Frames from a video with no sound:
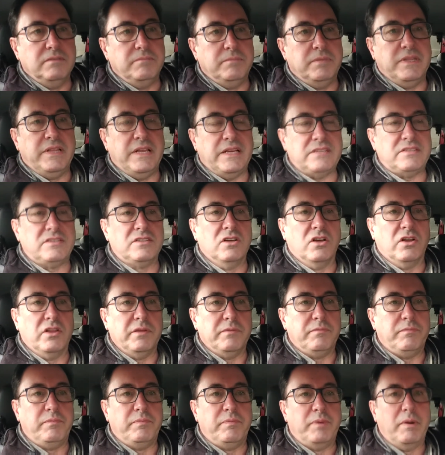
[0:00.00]
But that's not
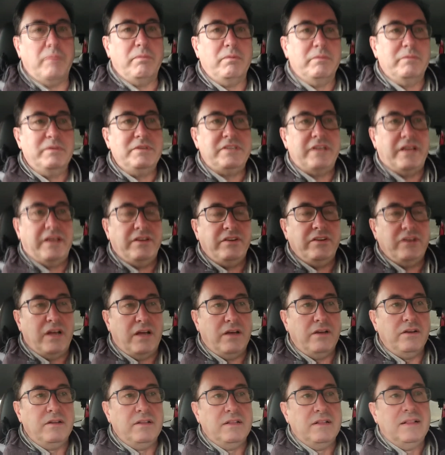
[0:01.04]
the problem, is it? You
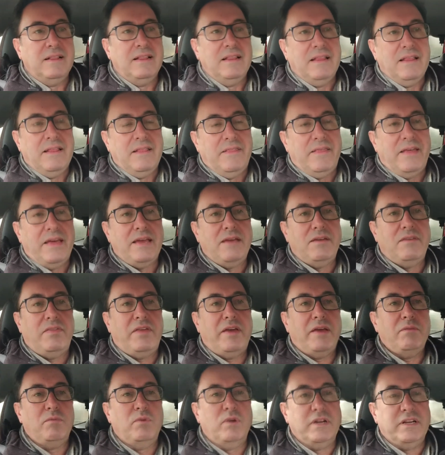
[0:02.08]
know, they
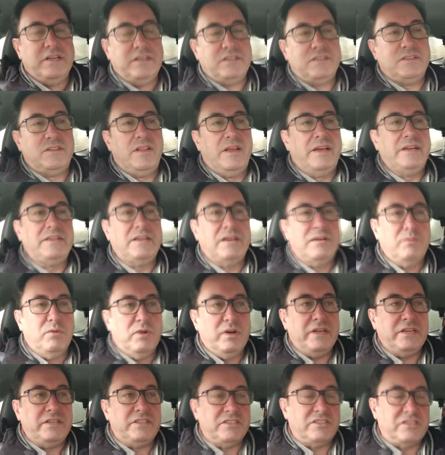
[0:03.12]
want it. They don't
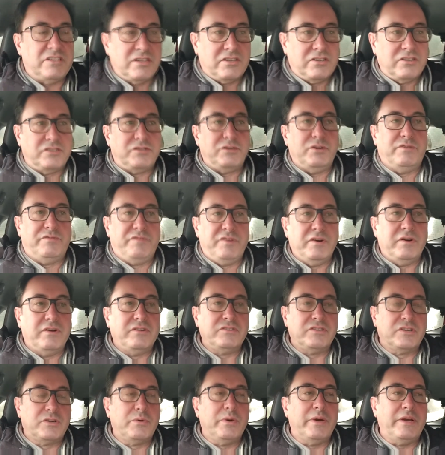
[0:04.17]
want it just to cost you a few
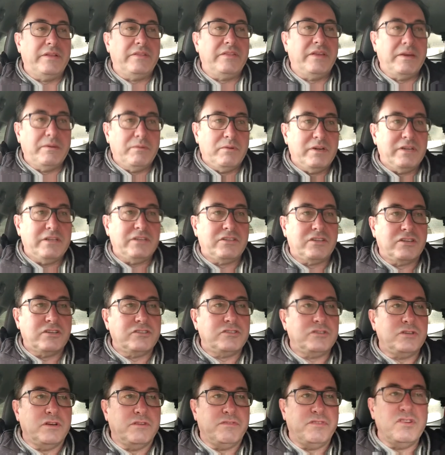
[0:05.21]
£100 quid. They want it to
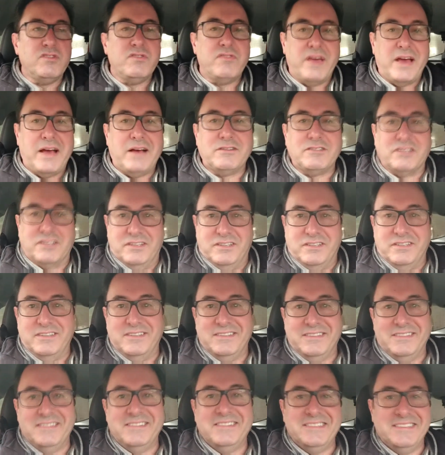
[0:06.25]
cost you a few thousand.
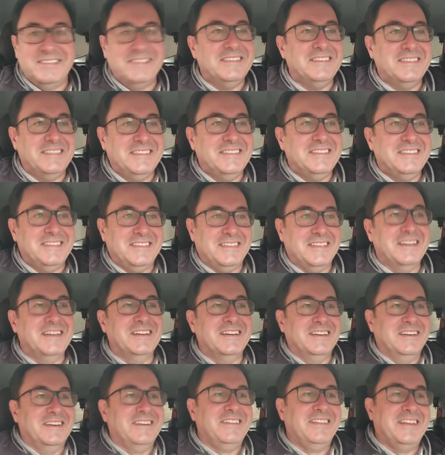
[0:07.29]
You
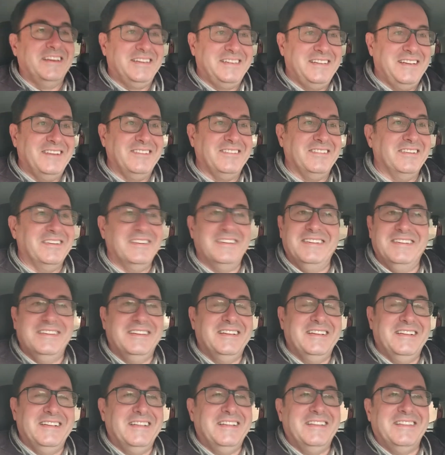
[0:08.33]
know, they don't.
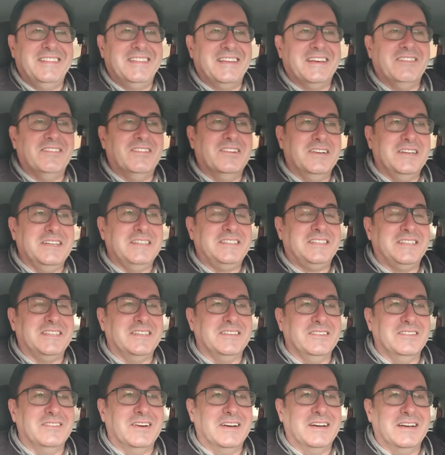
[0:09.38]
They want it
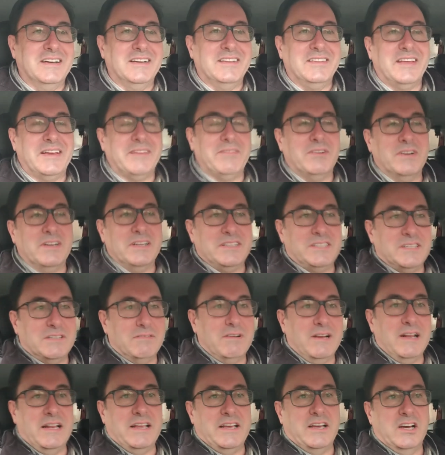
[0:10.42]
to. They want it to
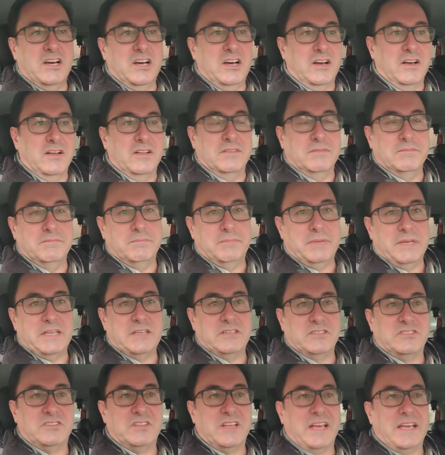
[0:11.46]
really hurt,
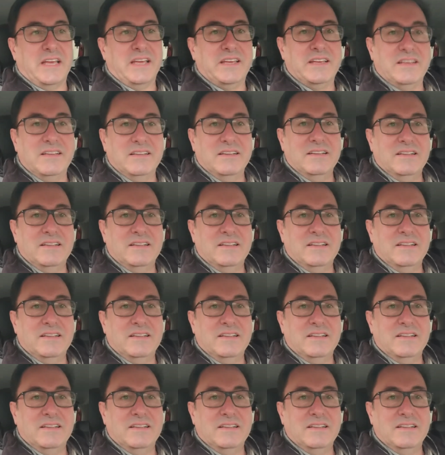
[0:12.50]
because the